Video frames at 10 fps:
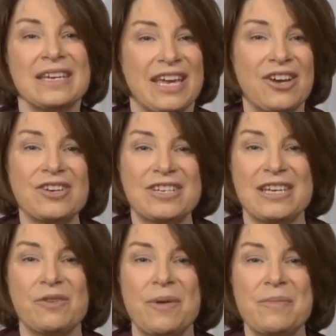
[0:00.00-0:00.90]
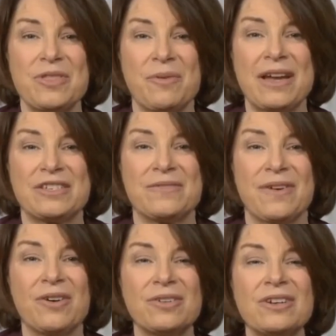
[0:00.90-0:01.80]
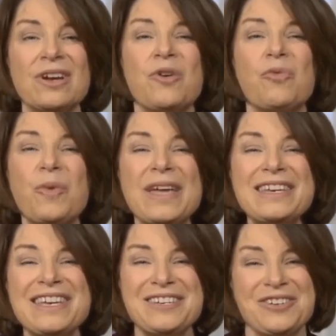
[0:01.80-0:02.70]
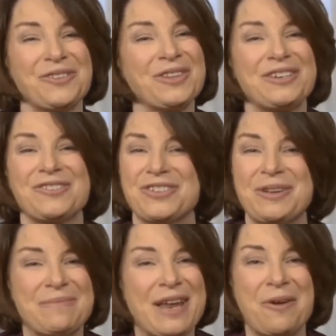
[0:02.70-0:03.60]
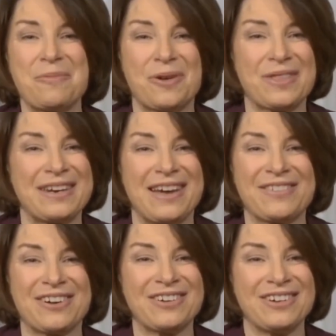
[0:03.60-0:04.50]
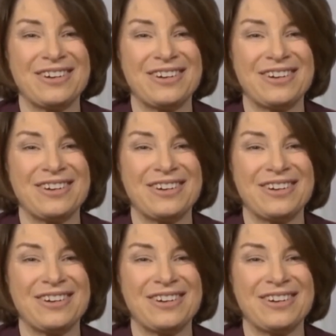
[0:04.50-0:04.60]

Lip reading: guaranteeing women the right to vote, we need your leadership now more than ever.